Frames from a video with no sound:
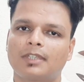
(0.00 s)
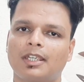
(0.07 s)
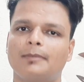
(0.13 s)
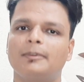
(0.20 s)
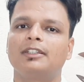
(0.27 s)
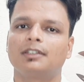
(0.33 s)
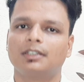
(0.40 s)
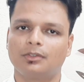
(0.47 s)

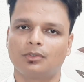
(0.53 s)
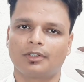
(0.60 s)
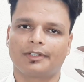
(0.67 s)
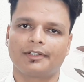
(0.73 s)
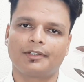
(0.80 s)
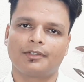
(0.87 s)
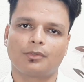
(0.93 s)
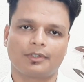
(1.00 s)
the
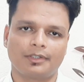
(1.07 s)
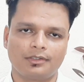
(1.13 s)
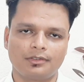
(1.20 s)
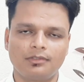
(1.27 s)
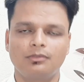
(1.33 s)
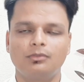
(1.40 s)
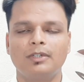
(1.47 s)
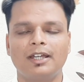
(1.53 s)
concurrent
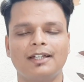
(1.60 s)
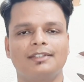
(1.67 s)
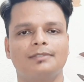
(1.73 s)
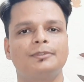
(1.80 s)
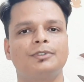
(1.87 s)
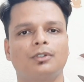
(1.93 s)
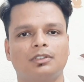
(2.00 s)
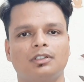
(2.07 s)
auditor who has
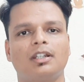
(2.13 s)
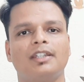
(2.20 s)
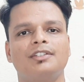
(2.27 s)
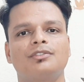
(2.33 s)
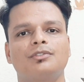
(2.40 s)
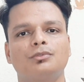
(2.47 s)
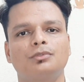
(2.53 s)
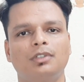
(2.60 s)
been
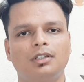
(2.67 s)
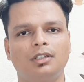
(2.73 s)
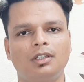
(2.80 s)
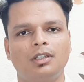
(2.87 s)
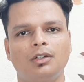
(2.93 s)
authorized to